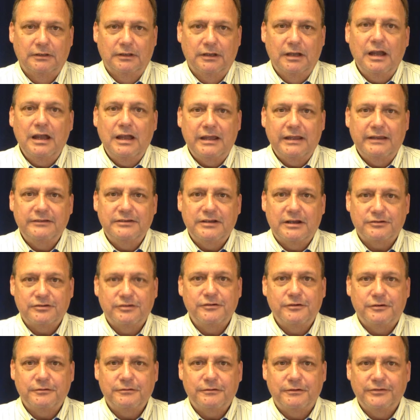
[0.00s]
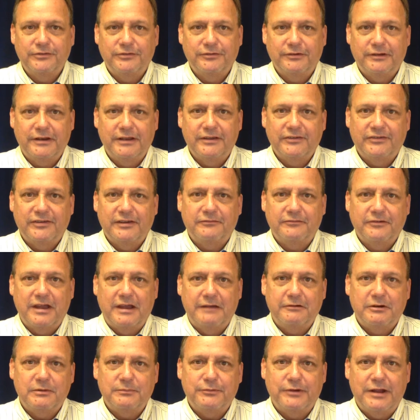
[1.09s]
Hi, Dr. Del Grosso at SF
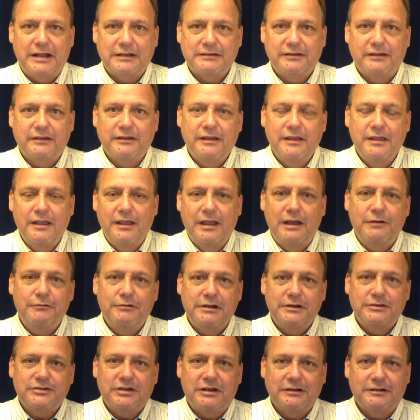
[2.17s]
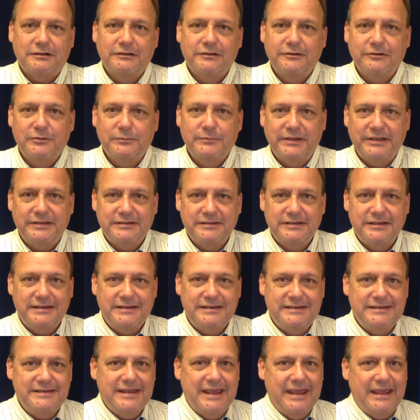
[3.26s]
Chiropractic. I want to talk a little bit
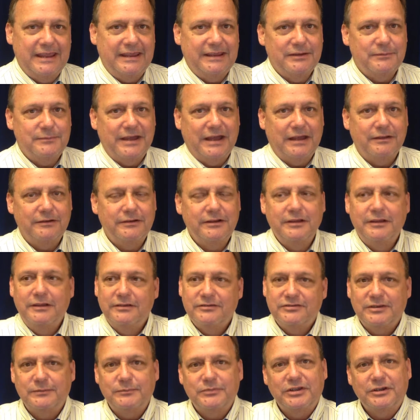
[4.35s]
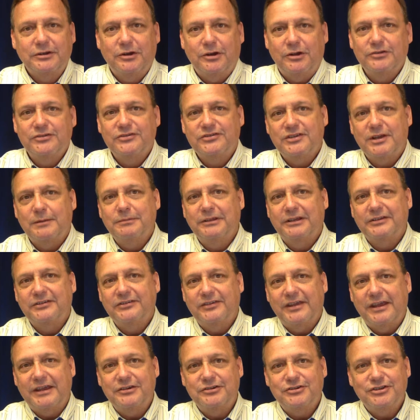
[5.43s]
today about something called
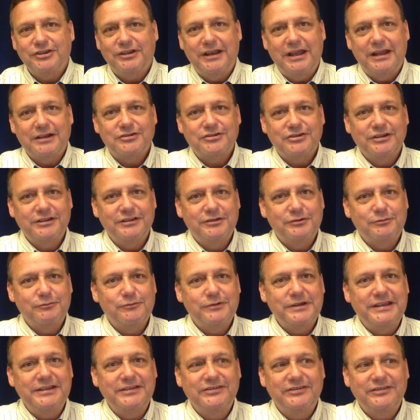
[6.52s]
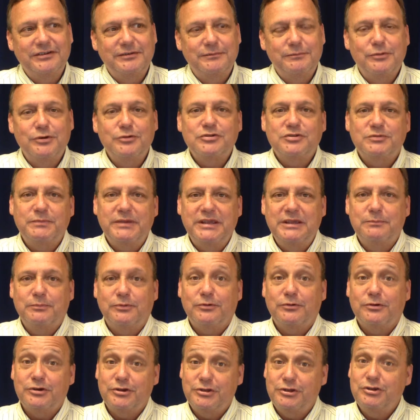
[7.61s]
subluxation. Actually, the reason most people,
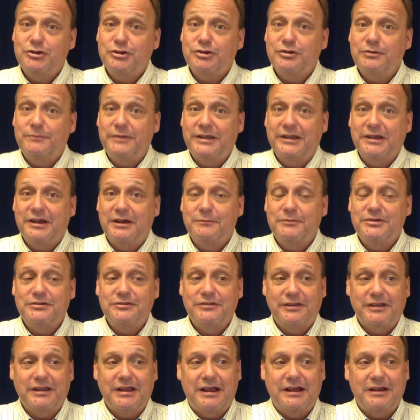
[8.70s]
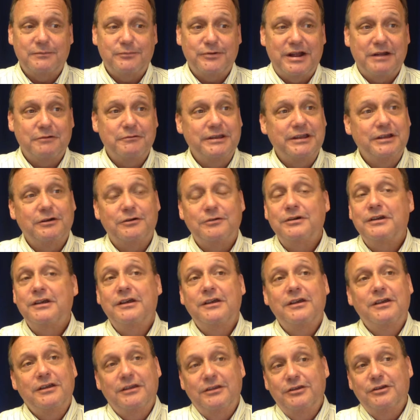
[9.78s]
or you should be coming to the chiropractor,
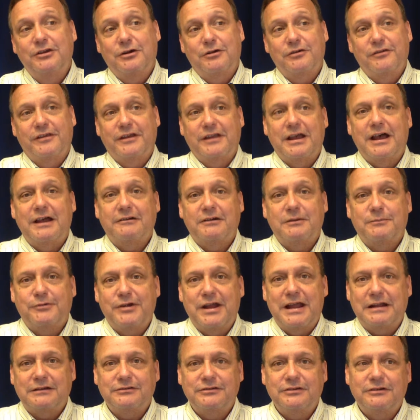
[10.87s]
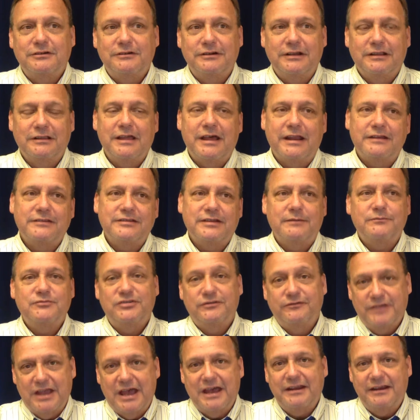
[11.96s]
you go to the chiropractor and a lot of times
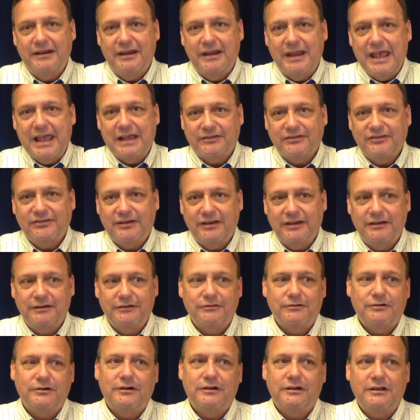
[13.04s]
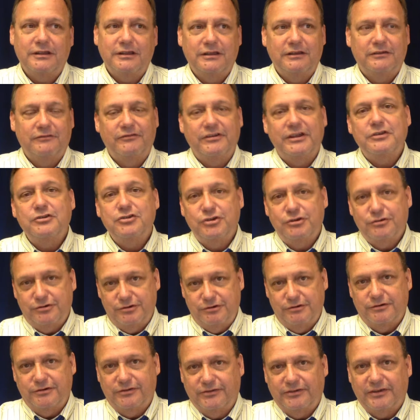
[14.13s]
you've gotten in an accident or you've injured
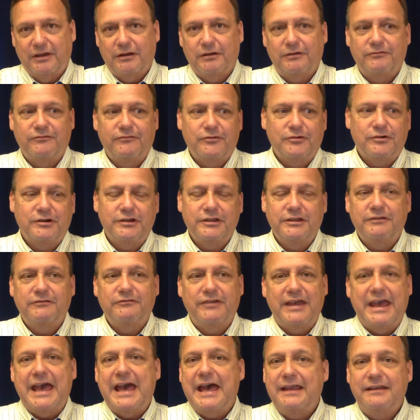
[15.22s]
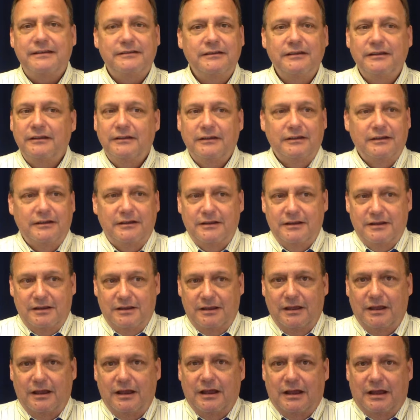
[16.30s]
yourself or you've had
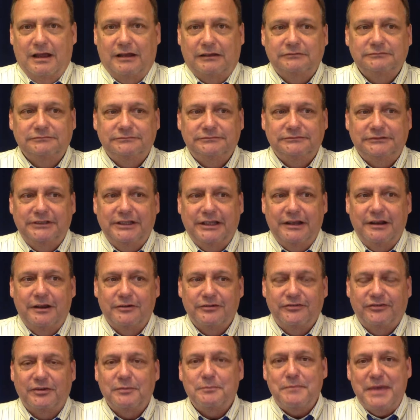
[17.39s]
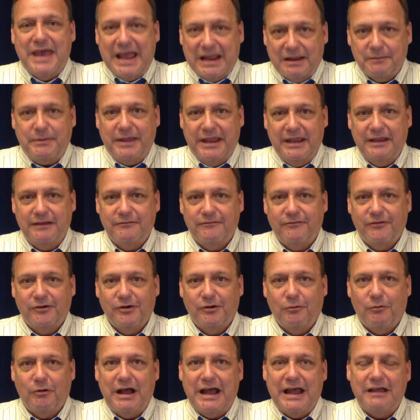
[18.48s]
some back pain for a
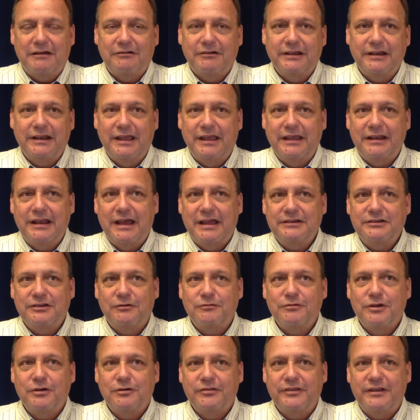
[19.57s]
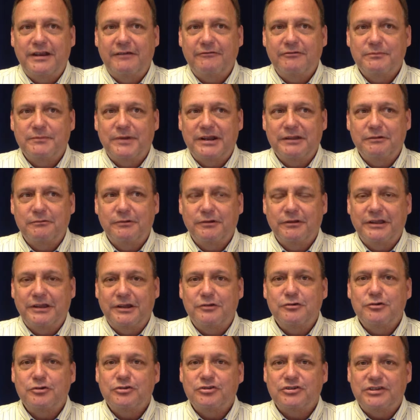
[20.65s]
while. And I don't know that everybody really
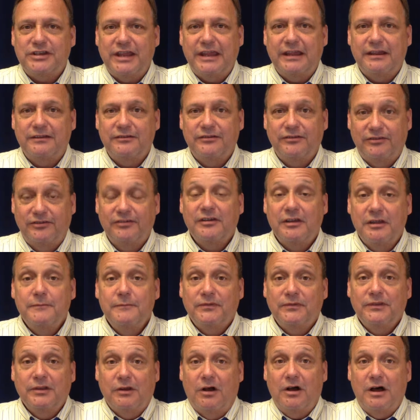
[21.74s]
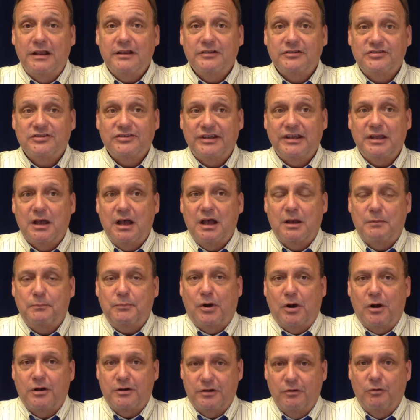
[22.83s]
understands, honestly, a
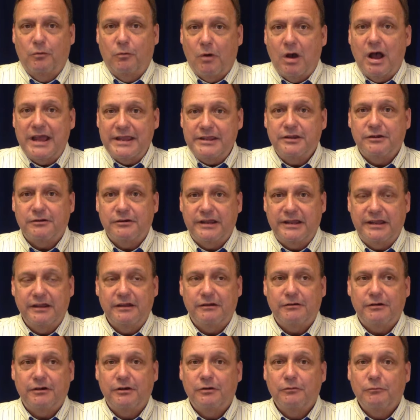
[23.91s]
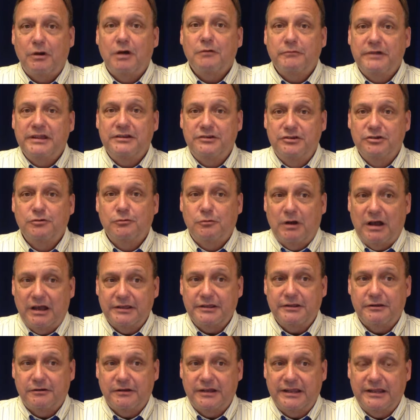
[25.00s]
part of why you're here or what we do while
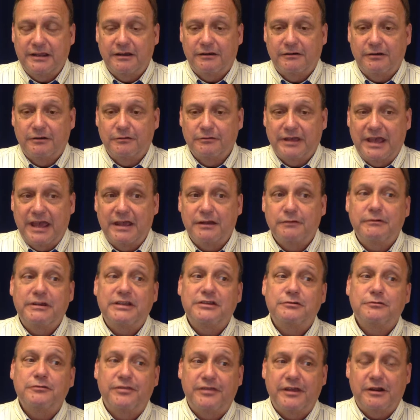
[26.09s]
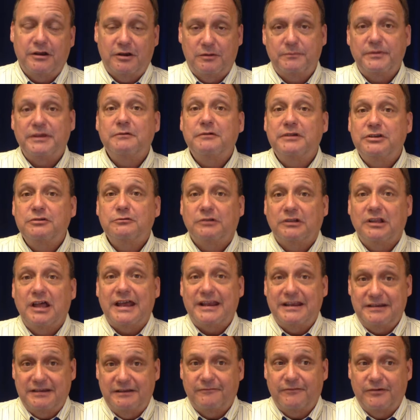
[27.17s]
you're here, okay? We do therapy, we do a lot
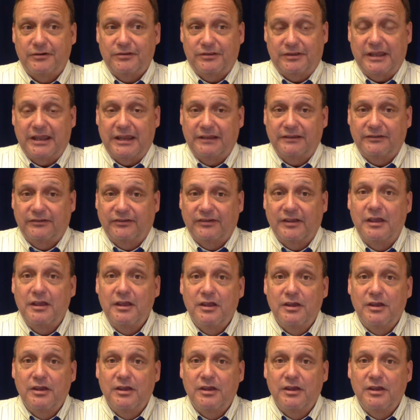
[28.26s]
of different things.